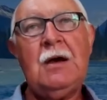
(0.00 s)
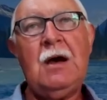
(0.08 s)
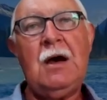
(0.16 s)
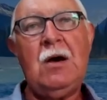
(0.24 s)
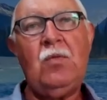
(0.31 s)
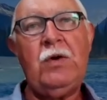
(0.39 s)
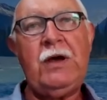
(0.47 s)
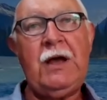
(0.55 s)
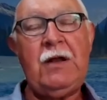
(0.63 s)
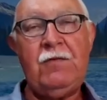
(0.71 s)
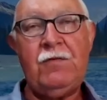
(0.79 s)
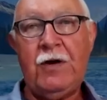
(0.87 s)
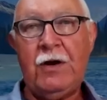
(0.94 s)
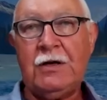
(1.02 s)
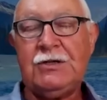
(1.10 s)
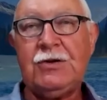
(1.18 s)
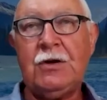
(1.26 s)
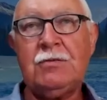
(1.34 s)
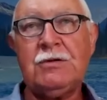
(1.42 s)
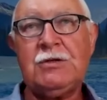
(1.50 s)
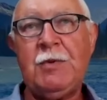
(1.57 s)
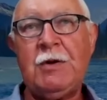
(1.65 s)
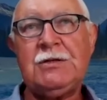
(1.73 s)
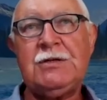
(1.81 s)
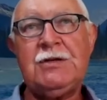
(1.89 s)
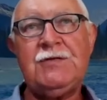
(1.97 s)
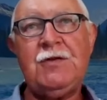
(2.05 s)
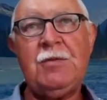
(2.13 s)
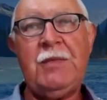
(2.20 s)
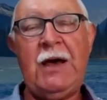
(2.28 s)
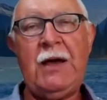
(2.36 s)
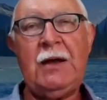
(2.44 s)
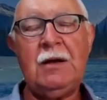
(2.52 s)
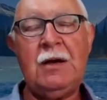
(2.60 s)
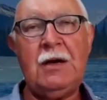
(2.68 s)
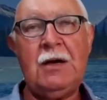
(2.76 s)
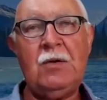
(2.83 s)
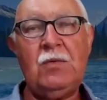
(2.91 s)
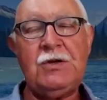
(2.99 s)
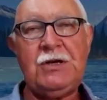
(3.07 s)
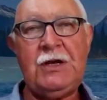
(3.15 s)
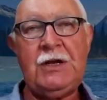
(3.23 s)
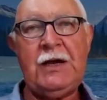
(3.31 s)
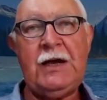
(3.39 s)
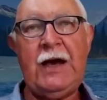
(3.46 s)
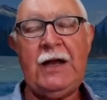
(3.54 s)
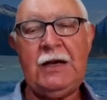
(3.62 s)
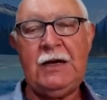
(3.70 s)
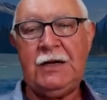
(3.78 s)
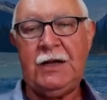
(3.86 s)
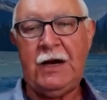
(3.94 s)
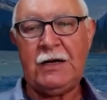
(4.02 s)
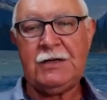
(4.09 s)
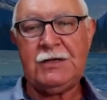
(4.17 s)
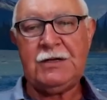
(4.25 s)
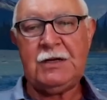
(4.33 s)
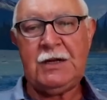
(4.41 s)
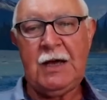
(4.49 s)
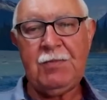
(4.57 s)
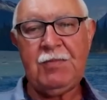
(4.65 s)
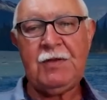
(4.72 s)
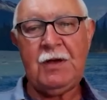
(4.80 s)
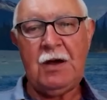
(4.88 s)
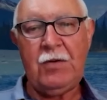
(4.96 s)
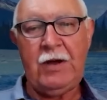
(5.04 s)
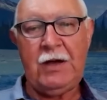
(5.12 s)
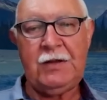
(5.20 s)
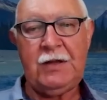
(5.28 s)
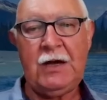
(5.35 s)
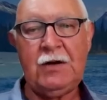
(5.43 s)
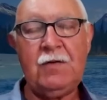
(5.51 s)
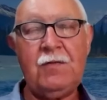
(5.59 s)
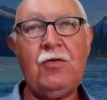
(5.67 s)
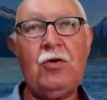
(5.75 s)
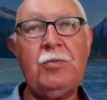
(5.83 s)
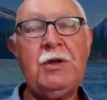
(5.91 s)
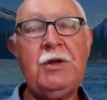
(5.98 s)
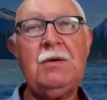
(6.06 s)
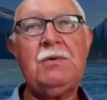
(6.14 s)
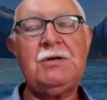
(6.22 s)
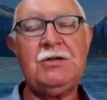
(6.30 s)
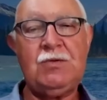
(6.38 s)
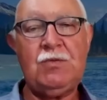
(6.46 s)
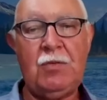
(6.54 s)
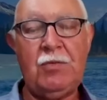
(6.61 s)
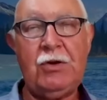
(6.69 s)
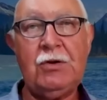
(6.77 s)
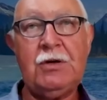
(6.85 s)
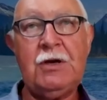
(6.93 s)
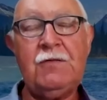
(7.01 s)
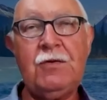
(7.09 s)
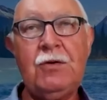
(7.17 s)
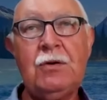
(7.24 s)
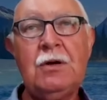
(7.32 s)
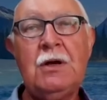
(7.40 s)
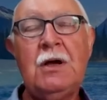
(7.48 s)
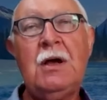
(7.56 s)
Uh, we're getting very strong responses from that, uh, which indicating conductors at depth around the unconformity, which is what we're looking for